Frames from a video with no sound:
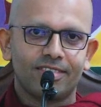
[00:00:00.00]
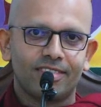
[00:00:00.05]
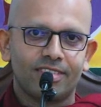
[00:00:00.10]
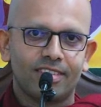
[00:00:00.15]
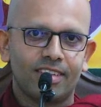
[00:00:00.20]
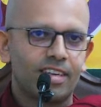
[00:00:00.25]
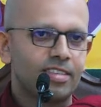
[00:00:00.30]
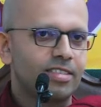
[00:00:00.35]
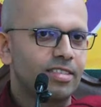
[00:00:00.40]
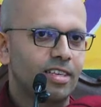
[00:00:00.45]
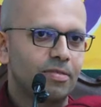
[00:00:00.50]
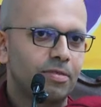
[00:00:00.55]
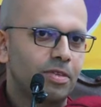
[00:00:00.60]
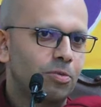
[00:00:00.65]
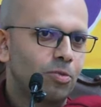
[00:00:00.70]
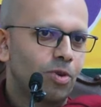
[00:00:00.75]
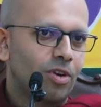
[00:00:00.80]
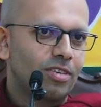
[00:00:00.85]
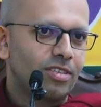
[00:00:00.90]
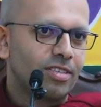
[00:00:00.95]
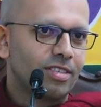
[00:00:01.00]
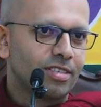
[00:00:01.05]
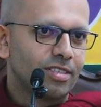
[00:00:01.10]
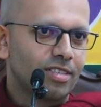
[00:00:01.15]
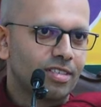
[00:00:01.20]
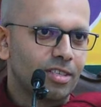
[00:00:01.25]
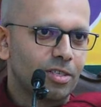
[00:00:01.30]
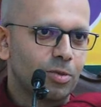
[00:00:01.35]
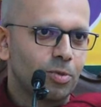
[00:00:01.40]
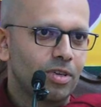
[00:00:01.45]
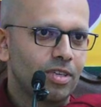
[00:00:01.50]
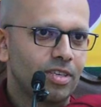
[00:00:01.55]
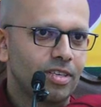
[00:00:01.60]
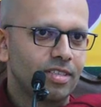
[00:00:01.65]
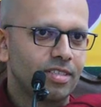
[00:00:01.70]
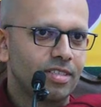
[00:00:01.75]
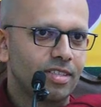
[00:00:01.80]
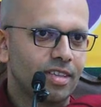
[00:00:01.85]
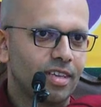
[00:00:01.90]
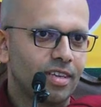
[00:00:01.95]
There are seven wonders in this world,
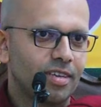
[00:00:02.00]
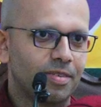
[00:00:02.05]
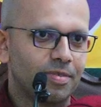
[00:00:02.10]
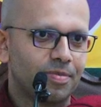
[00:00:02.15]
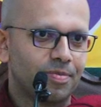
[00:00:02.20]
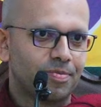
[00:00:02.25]
isn't there?